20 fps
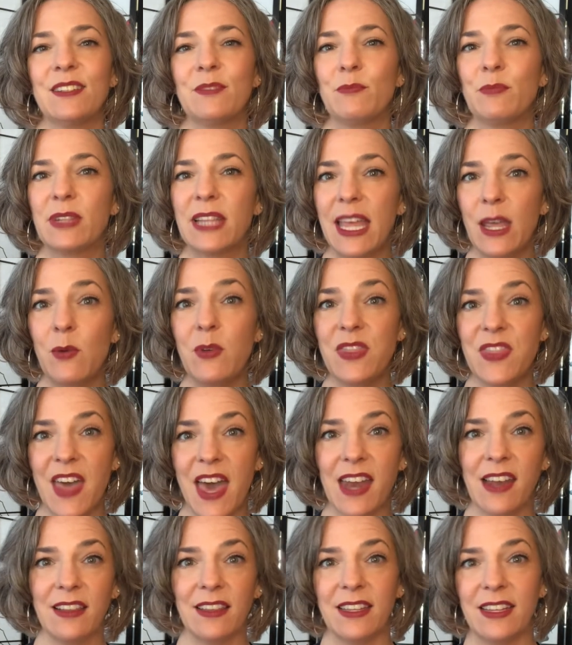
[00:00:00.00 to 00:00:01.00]
Play with
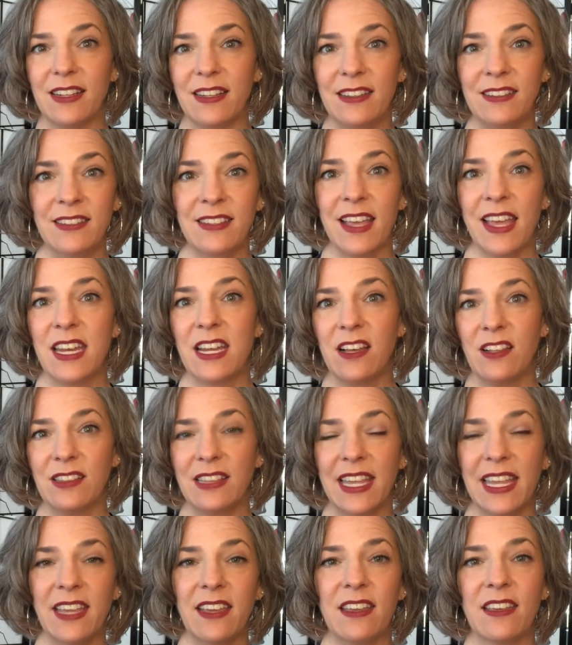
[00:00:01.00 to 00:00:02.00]
that a little, and I'll
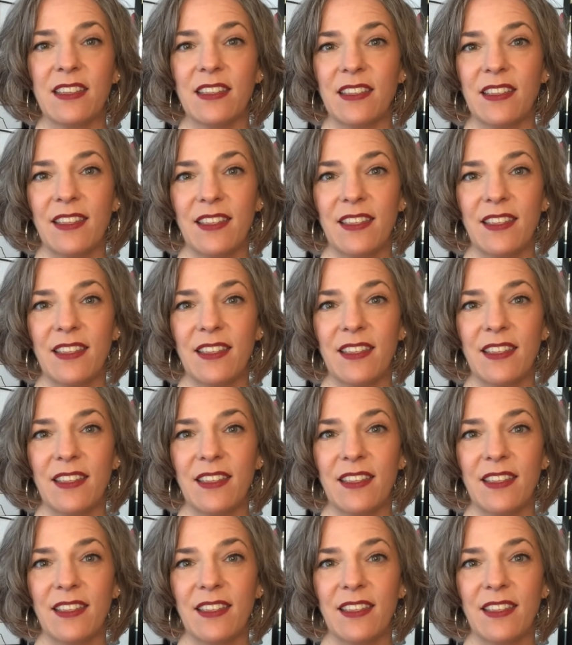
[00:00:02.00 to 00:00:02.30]
link